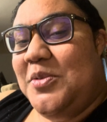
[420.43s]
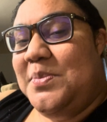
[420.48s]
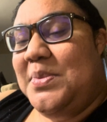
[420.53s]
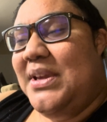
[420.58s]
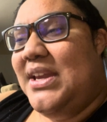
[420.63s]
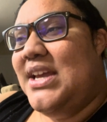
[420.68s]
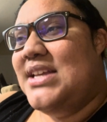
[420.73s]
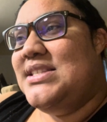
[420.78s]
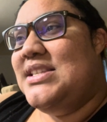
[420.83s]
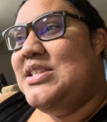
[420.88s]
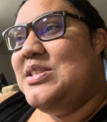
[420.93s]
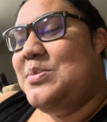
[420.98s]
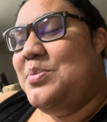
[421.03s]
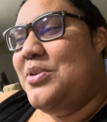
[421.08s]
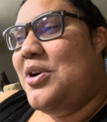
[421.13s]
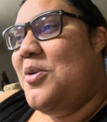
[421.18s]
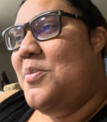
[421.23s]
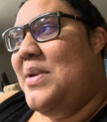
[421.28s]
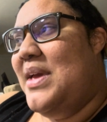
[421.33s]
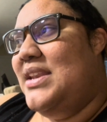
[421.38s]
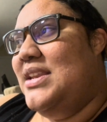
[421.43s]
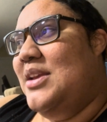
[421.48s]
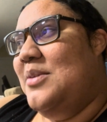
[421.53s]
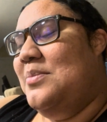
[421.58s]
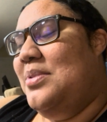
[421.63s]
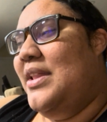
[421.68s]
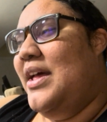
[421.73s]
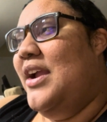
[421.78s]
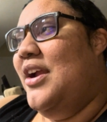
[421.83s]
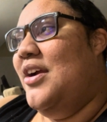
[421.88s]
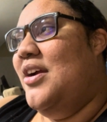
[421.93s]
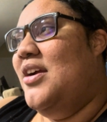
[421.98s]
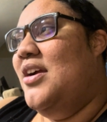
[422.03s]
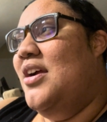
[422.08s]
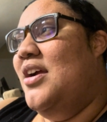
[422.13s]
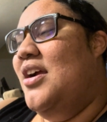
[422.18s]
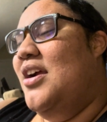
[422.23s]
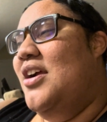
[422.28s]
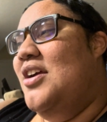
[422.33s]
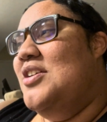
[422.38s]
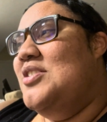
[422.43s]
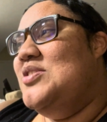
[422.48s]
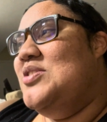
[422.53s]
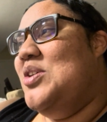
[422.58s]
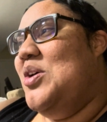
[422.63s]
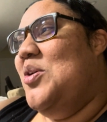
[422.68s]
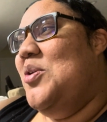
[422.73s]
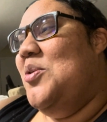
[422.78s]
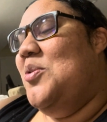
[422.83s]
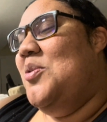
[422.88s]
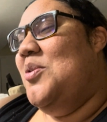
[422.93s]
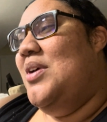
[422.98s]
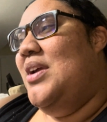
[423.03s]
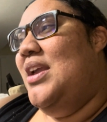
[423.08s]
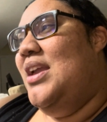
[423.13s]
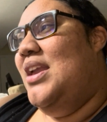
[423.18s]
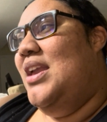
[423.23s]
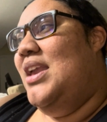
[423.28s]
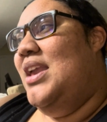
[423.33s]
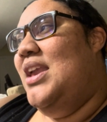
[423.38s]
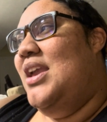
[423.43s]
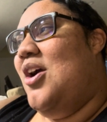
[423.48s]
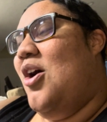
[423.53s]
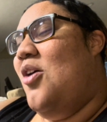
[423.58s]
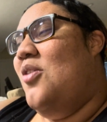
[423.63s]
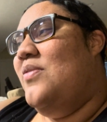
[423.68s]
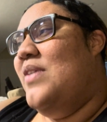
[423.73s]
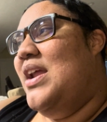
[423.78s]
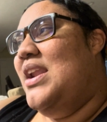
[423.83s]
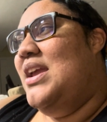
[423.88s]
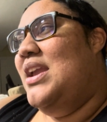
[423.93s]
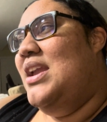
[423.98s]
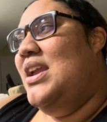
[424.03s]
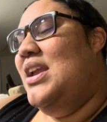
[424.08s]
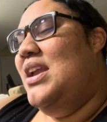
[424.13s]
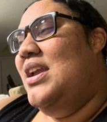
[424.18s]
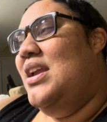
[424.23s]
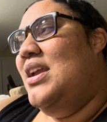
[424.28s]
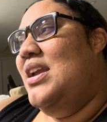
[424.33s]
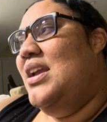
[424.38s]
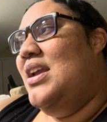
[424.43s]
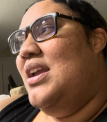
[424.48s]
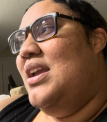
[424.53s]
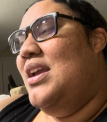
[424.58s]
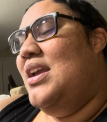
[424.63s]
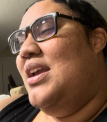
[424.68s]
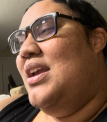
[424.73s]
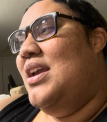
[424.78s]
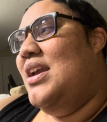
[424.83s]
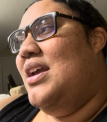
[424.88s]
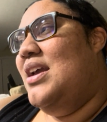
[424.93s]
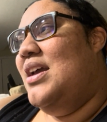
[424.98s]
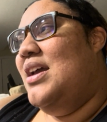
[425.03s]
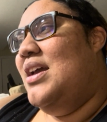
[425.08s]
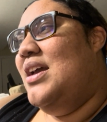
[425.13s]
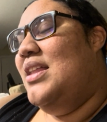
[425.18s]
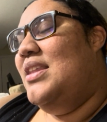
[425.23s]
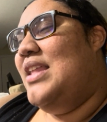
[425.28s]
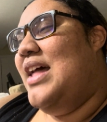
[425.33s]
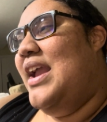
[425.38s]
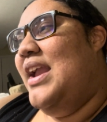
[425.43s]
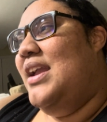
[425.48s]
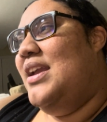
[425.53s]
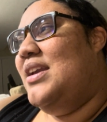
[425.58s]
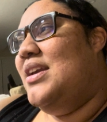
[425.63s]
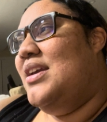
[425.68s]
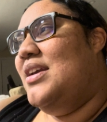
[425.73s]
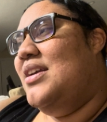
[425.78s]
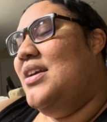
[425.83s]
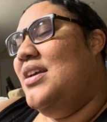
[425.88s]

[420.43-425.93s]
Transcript: because he's a pro bending player. So he already, like,